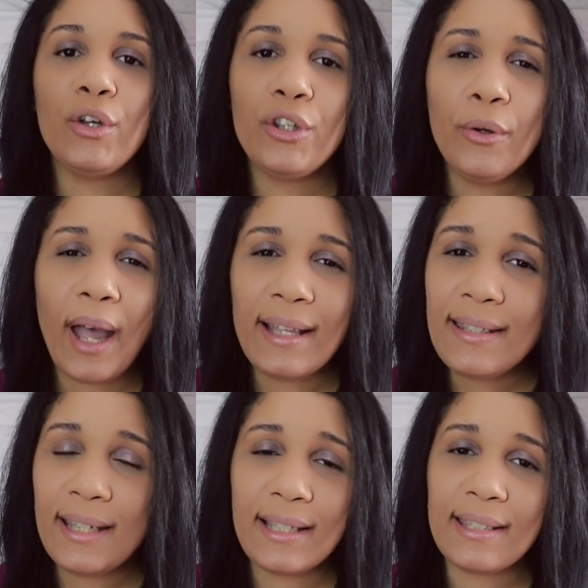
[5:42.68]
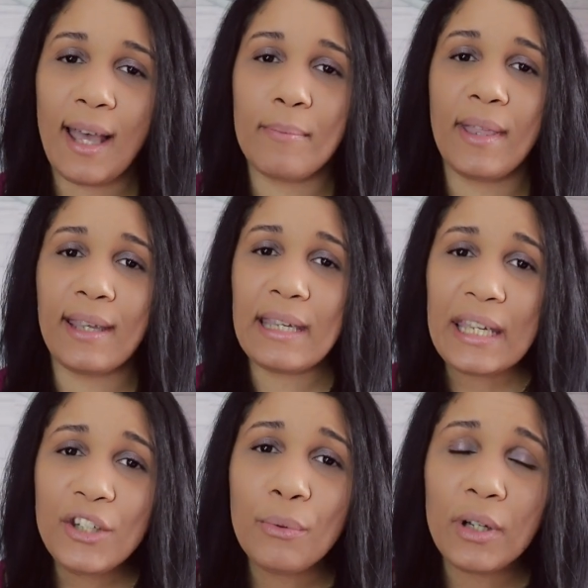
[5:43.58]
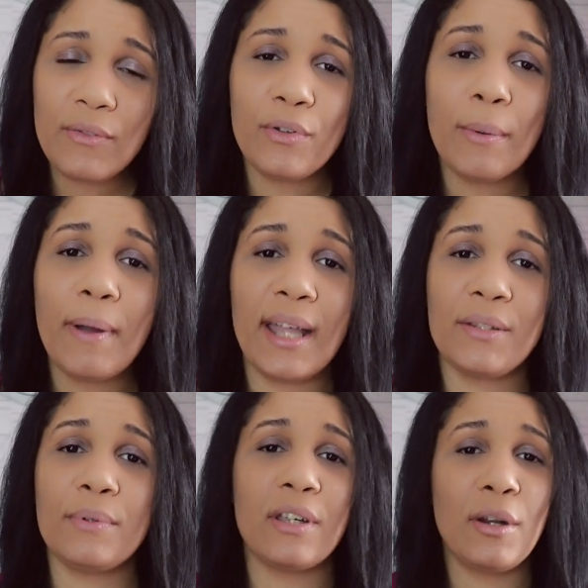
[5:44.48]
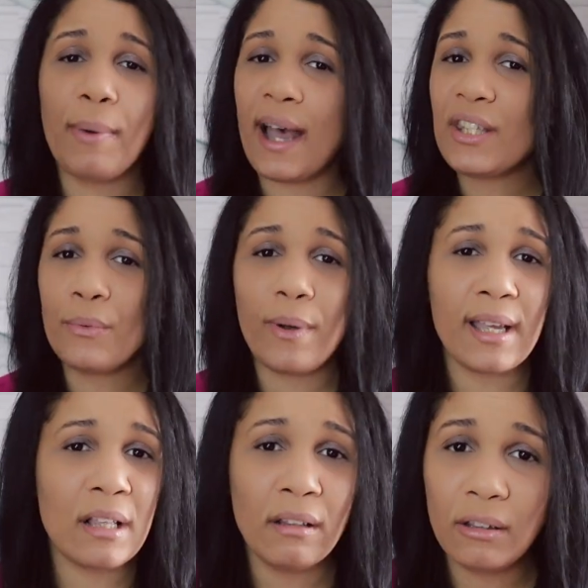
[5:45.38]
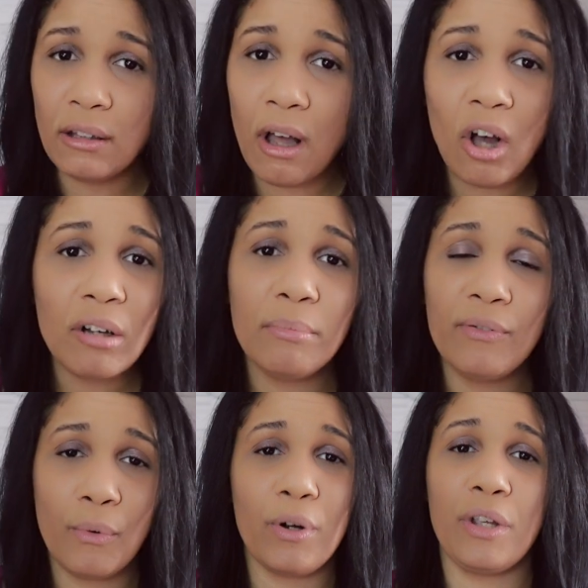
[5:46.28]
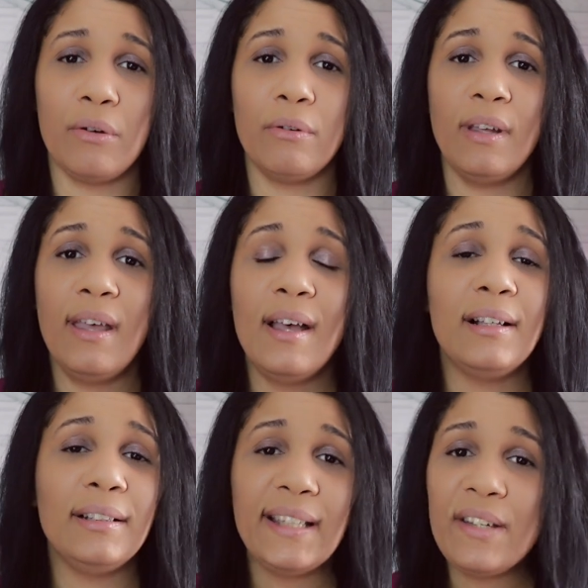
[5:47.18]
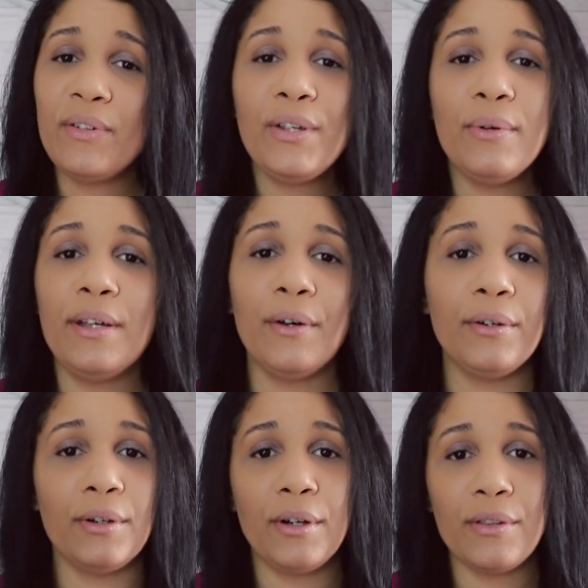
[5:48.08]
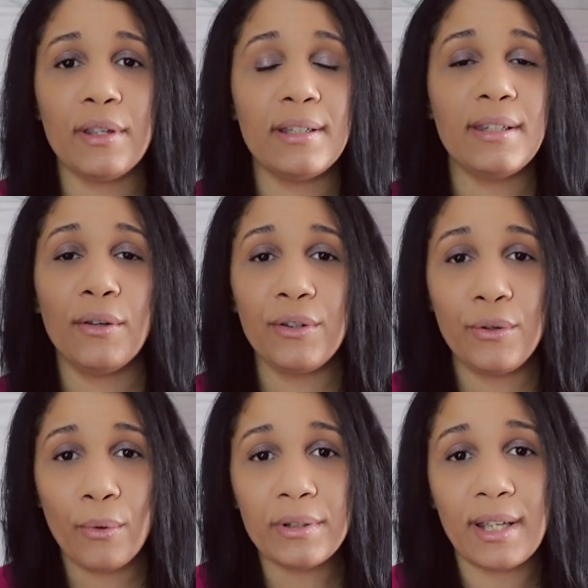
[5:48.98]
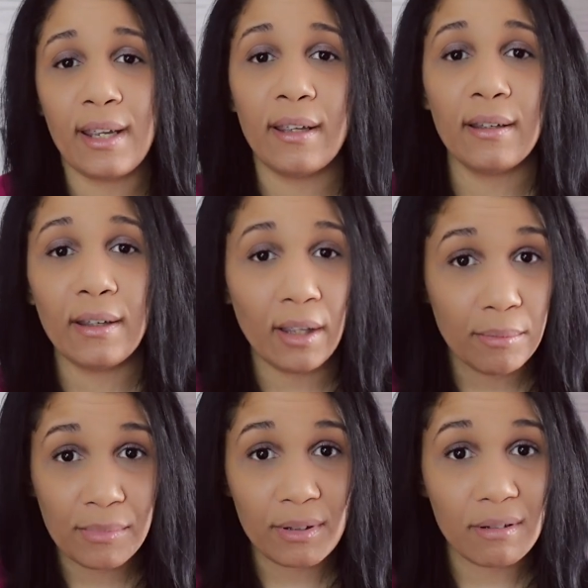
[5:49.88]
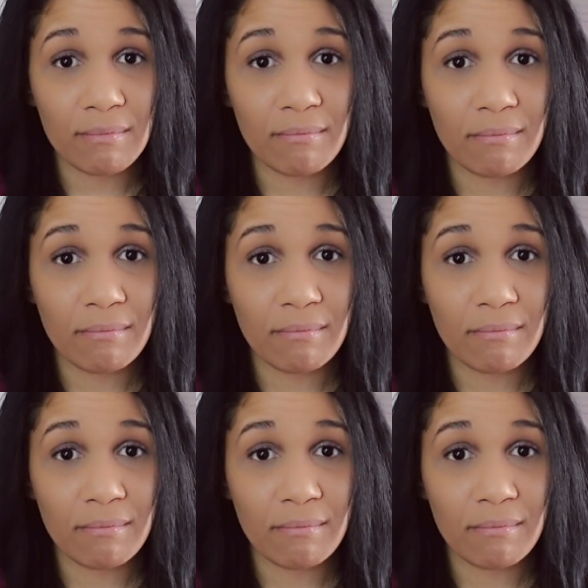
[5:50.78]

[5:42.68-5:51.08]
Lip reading: You had to accept that each one of your pets was gonna pass away long before you, leaving you here on Earth until your day comes.